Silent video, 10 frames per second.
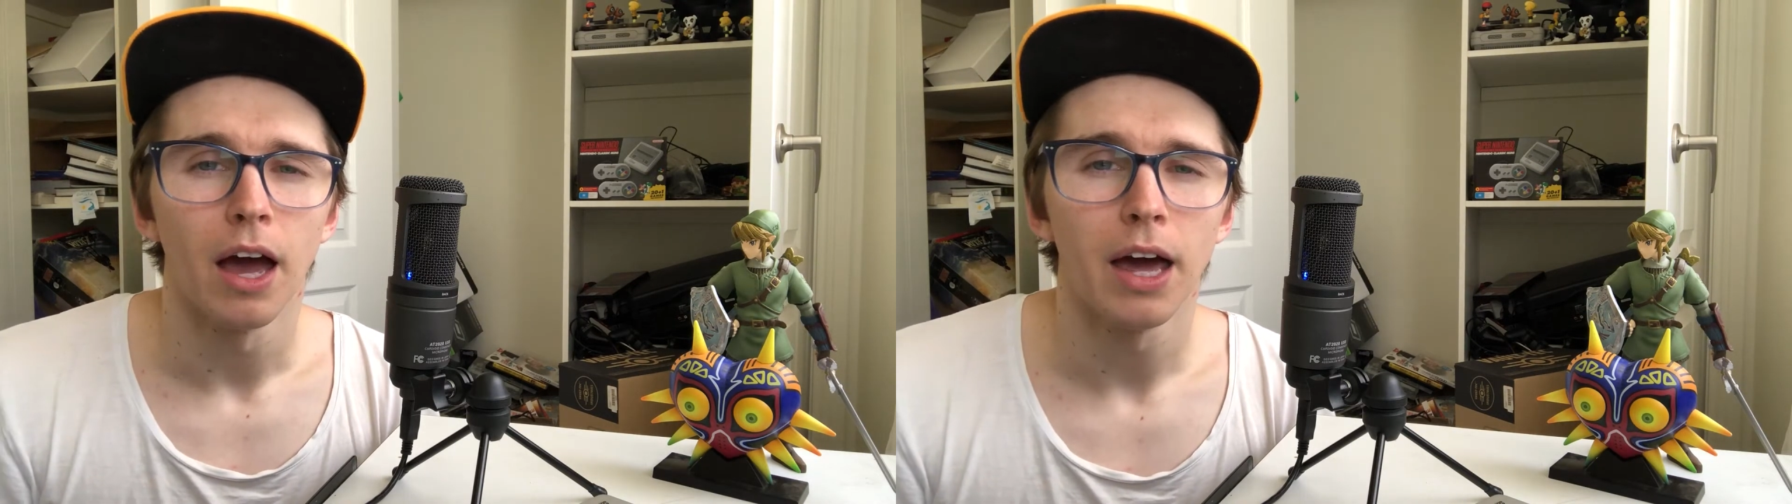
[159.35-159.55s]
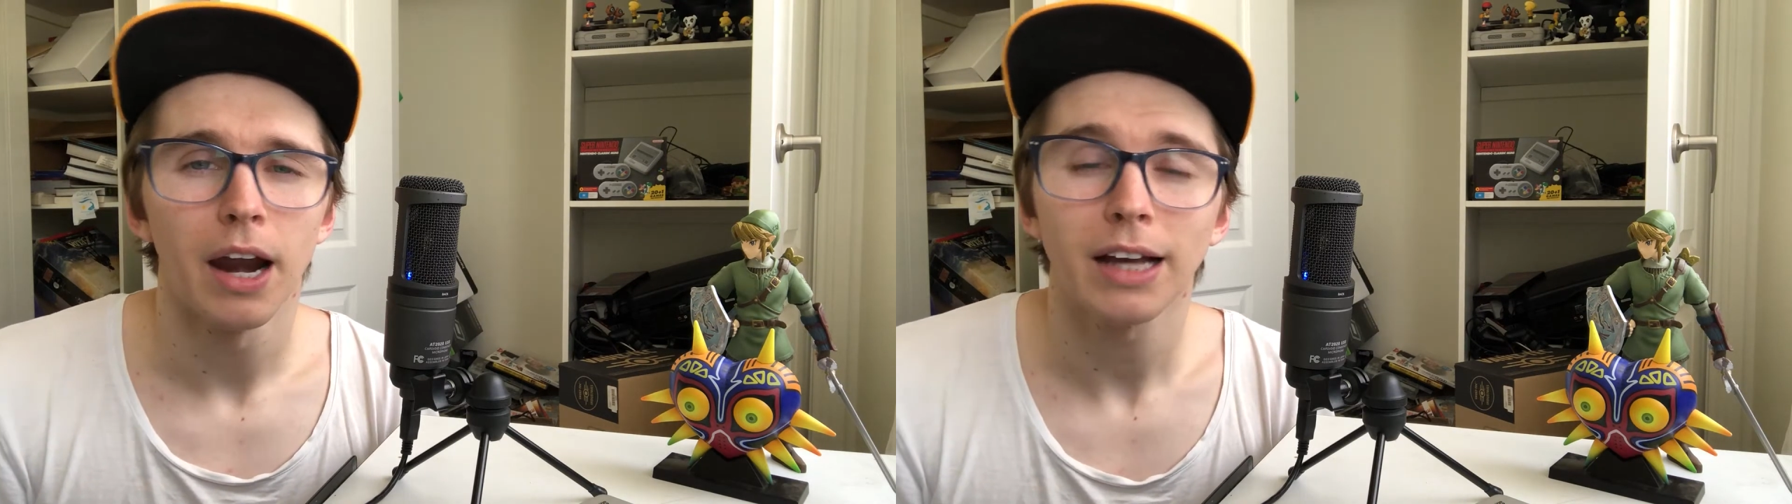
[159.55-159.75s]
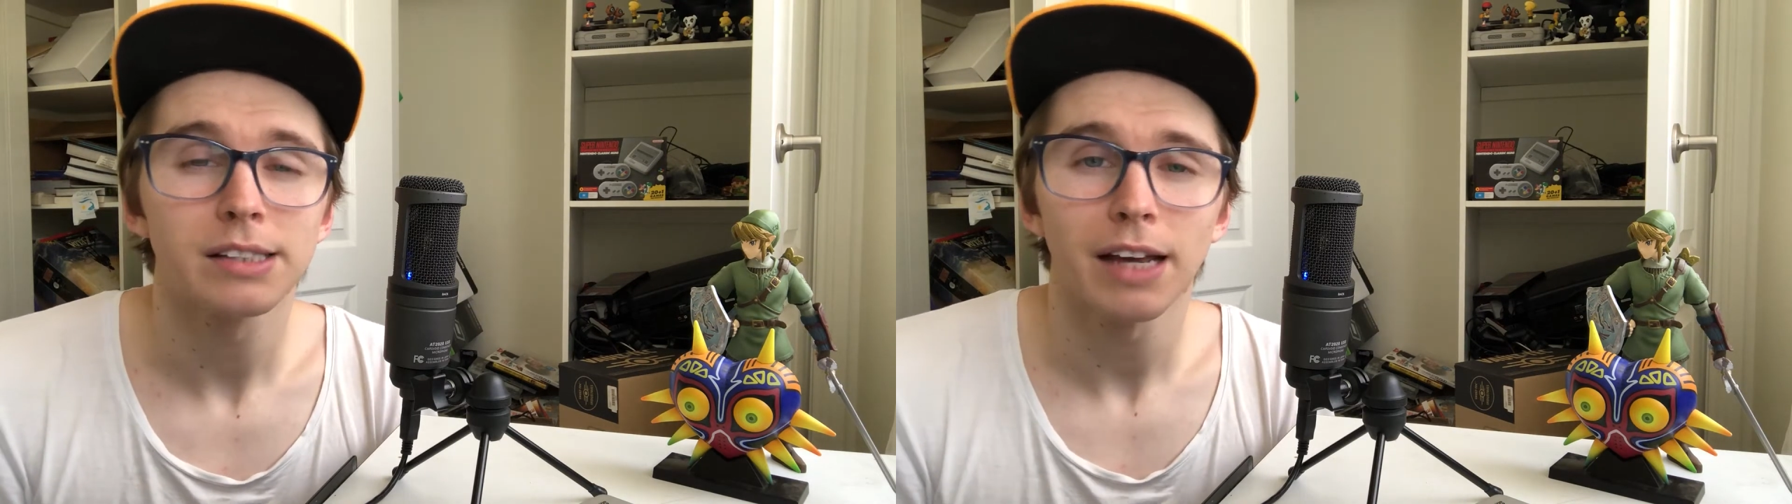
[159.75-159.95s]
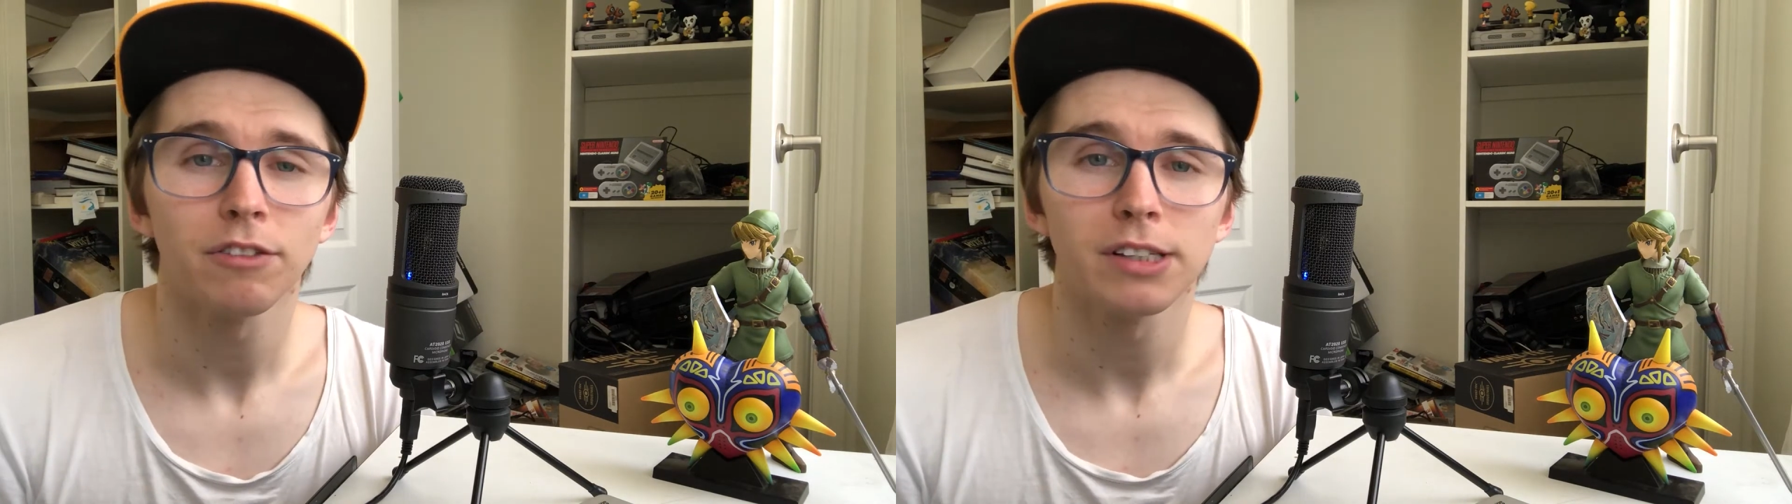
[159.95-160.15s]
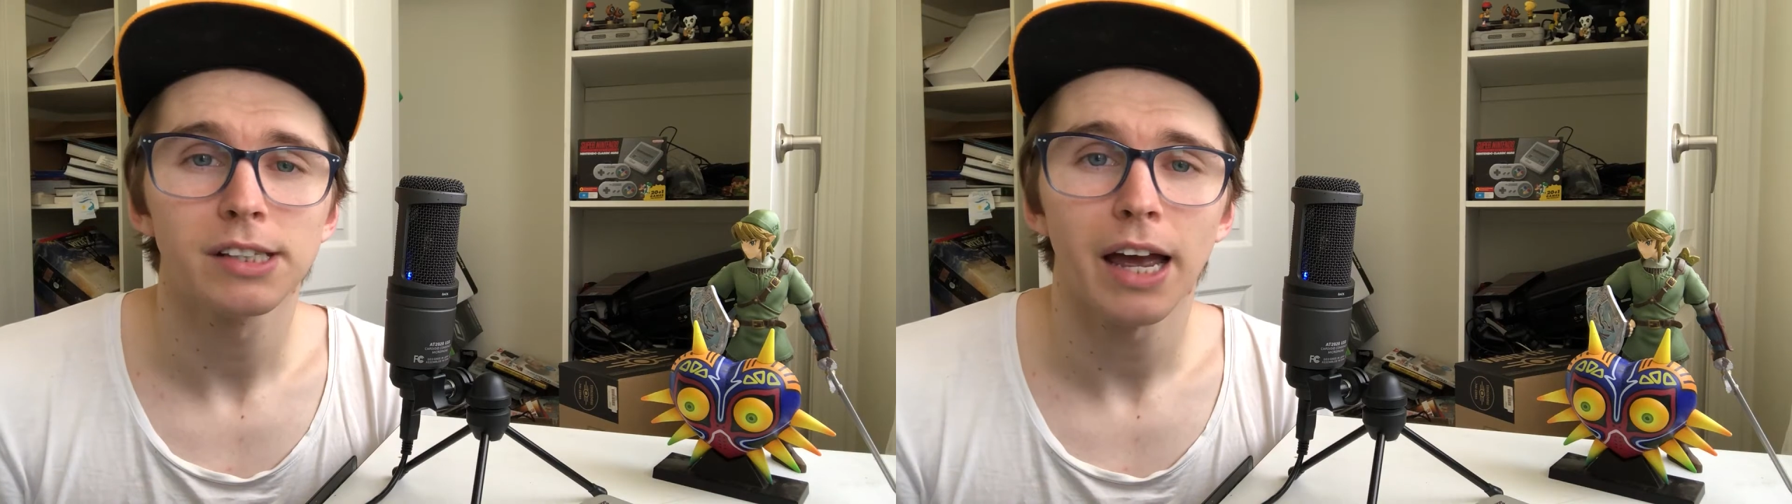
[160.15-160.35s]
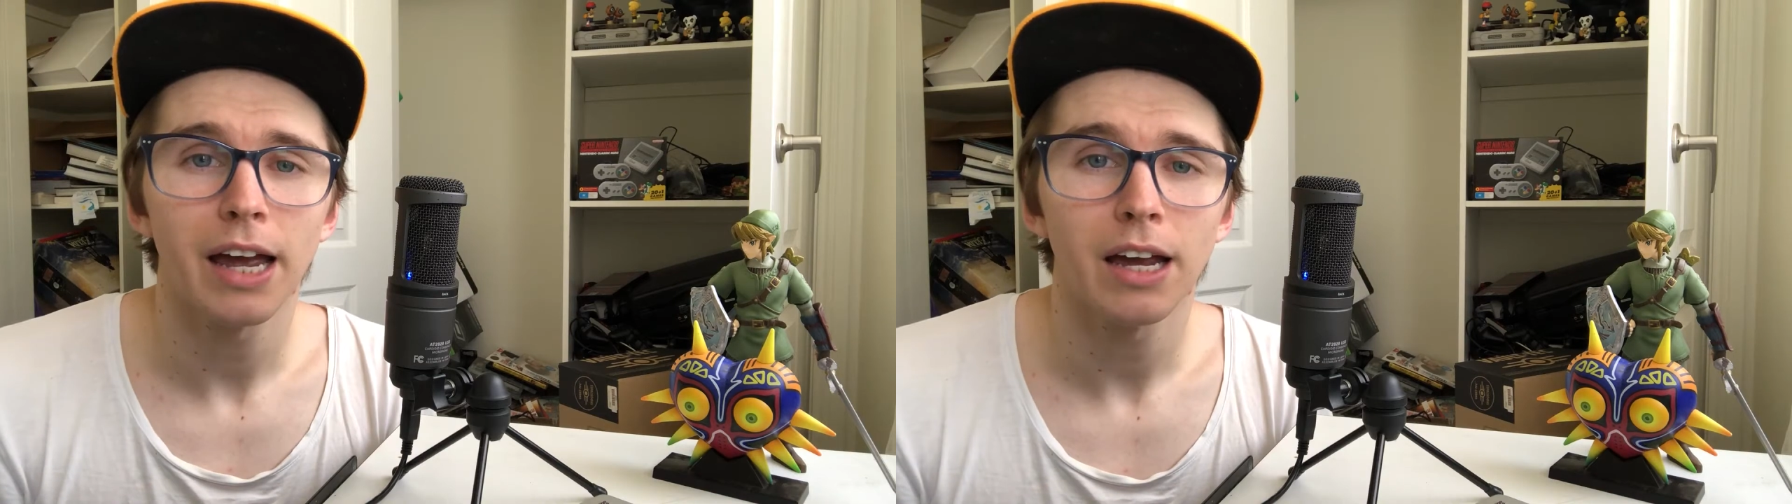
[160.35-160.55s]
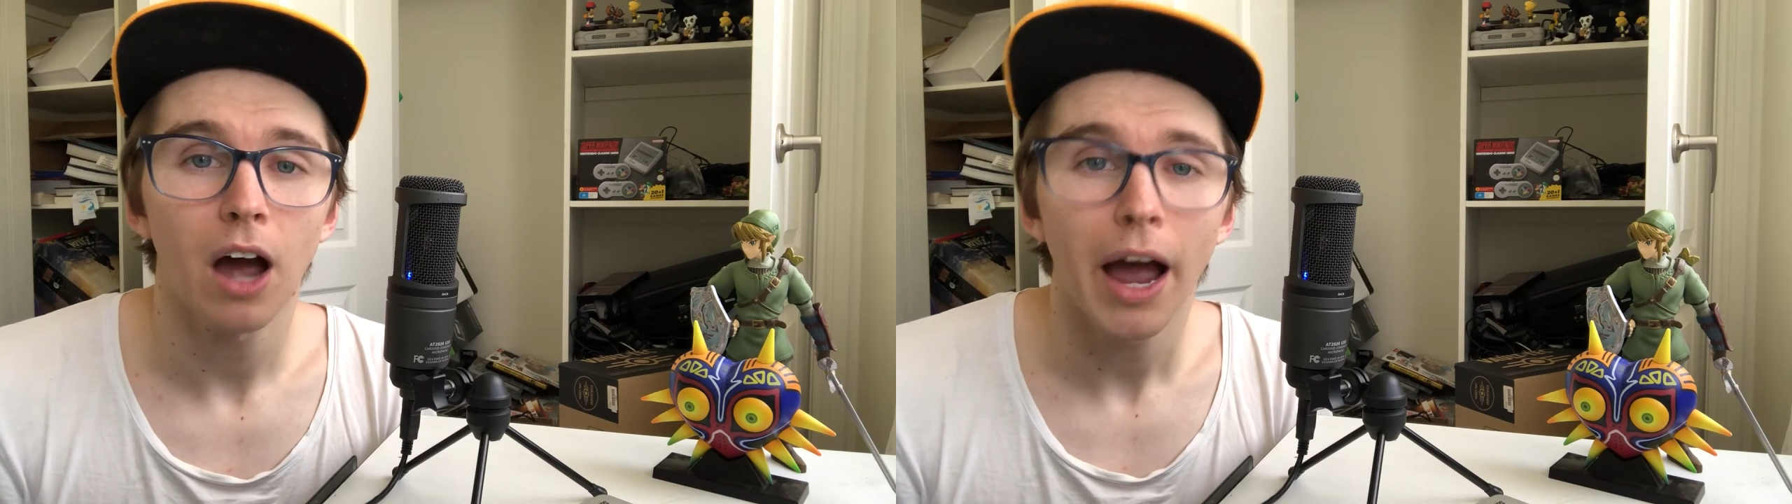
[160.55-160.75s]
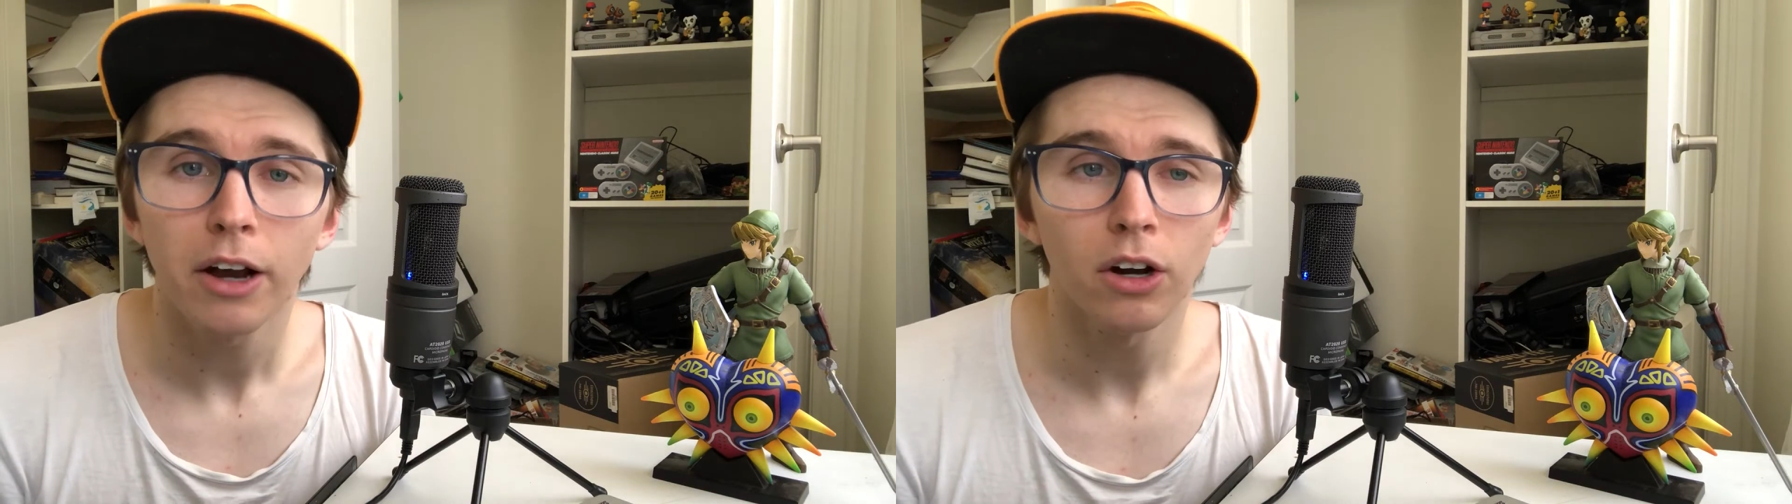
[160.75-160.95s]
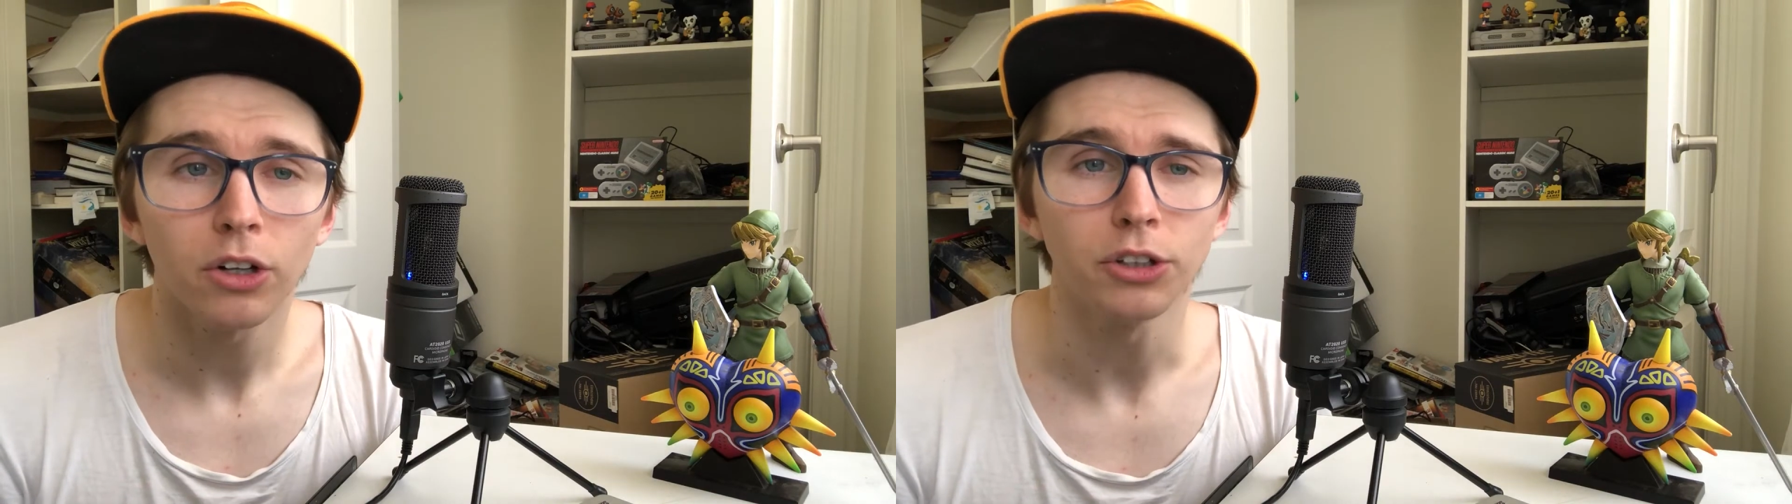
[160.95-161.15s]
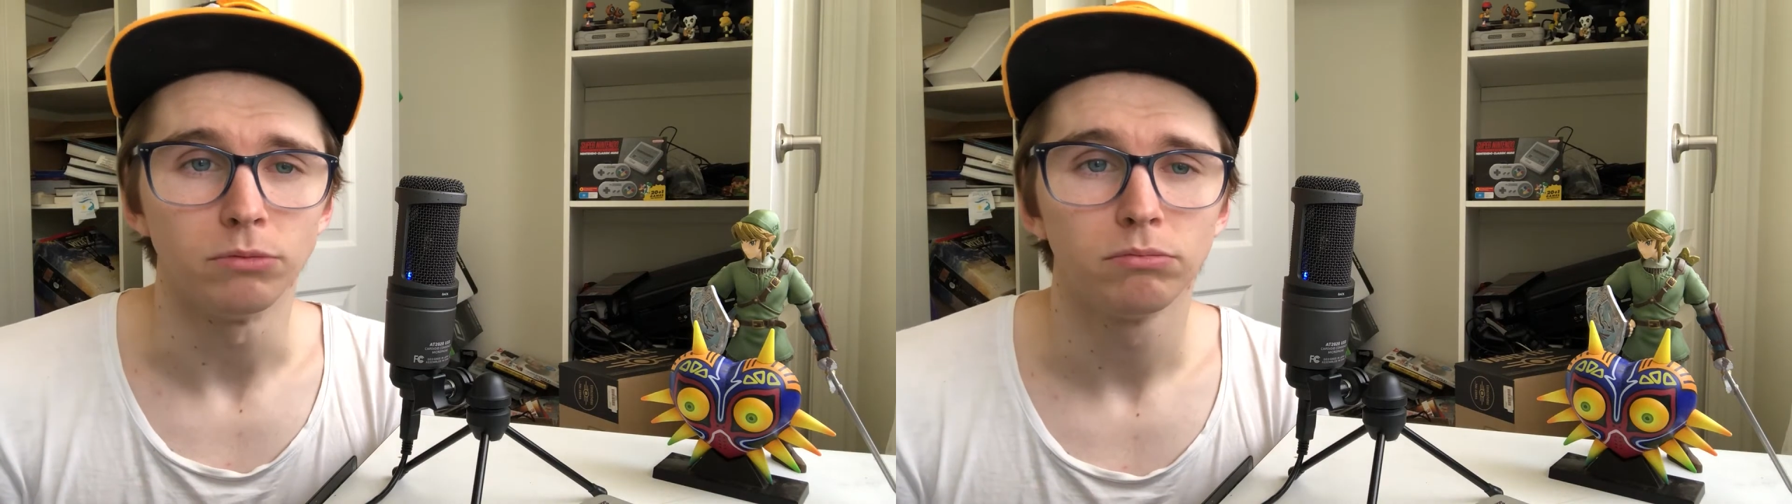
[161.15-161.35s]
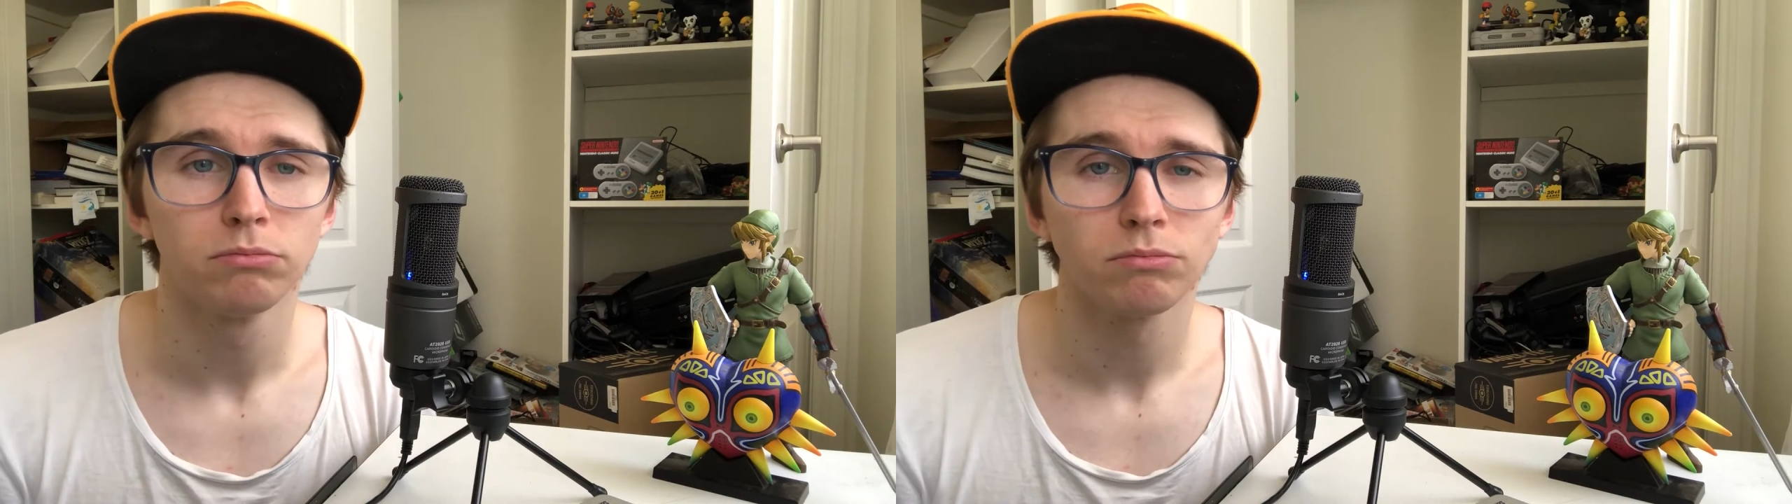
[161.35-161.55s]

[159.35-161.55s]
and I can safely say I got good.